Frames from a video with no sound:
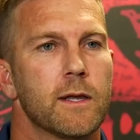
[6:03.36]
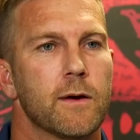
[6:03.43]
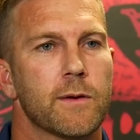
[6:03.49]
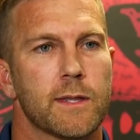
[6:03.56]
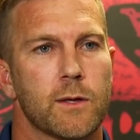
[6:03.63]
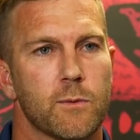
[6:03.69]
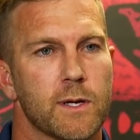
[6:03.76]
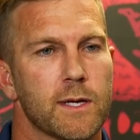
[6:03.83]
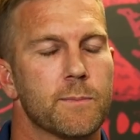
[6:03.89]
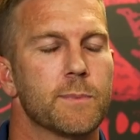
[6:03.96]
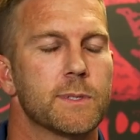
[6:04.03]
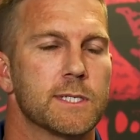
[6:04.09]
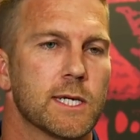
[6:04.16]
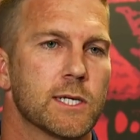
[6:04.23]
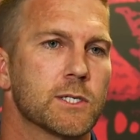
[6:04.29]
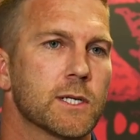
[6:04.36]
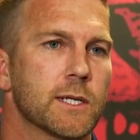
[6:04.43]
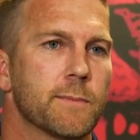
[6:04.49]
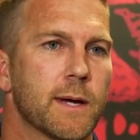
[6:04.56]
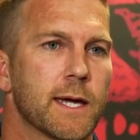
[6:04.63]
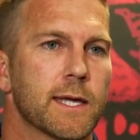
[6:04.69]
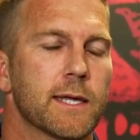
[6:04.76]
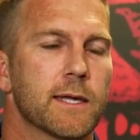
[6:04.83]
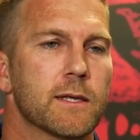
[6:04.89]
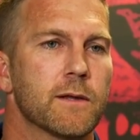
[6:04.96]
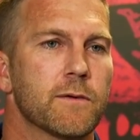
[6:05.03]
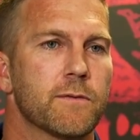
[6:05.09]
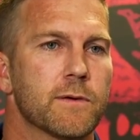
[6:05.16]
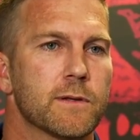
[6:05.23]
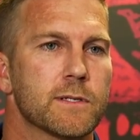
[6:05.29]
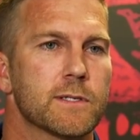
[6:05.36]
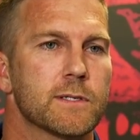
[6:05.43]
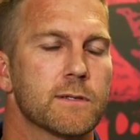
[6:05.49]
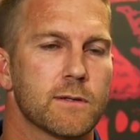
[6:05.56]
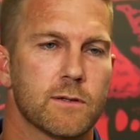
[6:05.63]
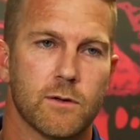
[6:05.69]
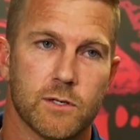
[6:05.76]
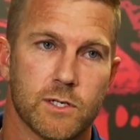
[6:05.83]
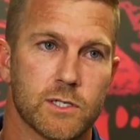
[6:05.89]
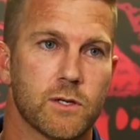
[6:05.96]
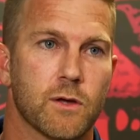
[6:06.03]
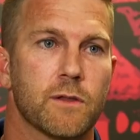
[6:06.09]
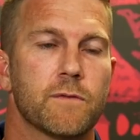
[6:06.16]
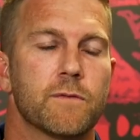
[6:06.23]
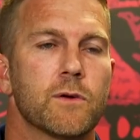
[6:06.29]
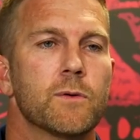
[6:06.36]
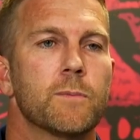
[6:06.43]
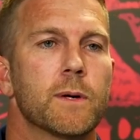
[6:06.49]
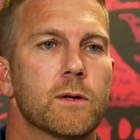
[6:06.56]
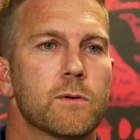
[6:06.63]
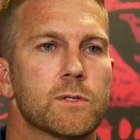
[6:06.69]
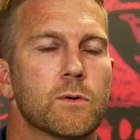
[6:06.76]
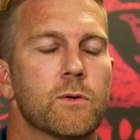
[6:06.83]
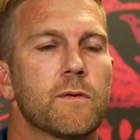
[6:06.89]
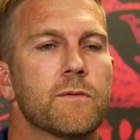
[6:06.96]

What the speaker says: knowing that we're potentially making a difference, not just on the field, but also